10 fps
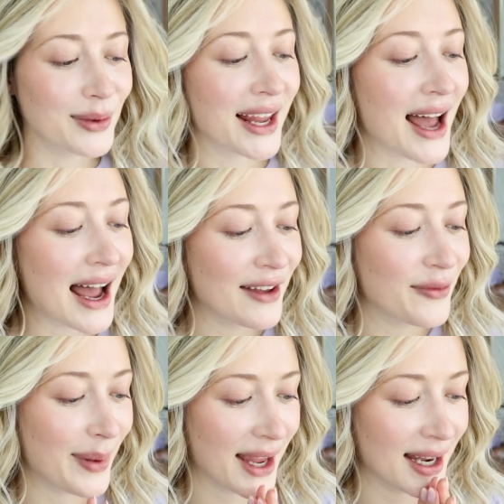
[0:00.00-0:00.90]
Like
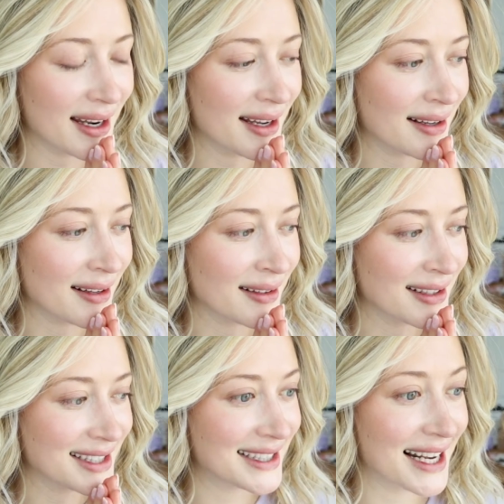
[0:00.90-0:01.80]
I've been
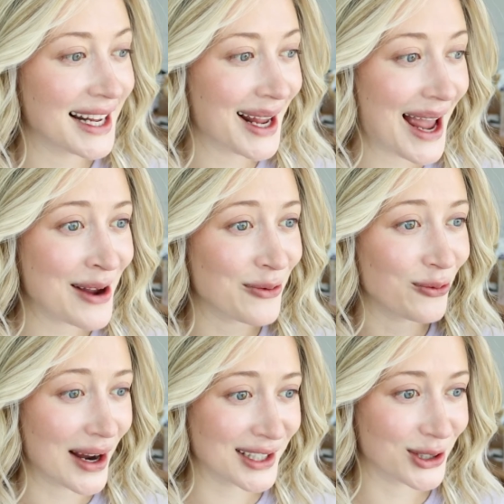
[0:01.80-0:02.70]
sitting at
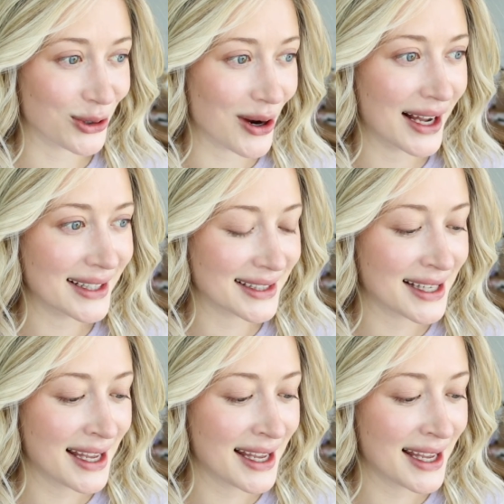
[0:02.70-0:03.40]
restaurants